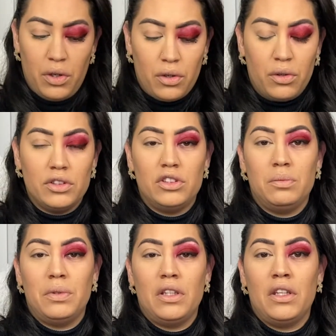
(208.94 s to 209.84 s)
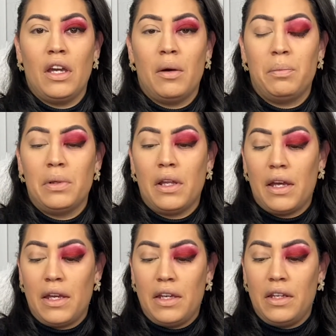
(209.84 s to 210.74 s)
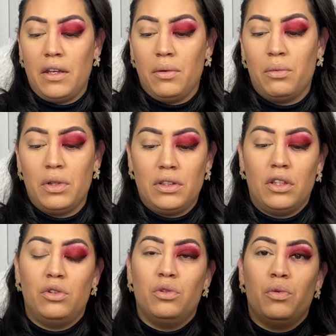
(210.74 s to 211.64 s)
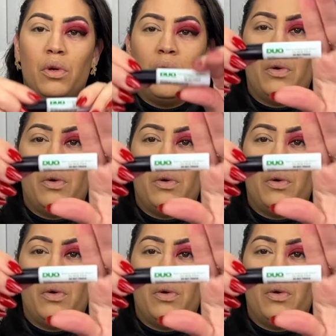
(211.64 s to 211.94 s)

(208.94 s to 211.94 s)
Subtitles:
are going to be applying it with the Duo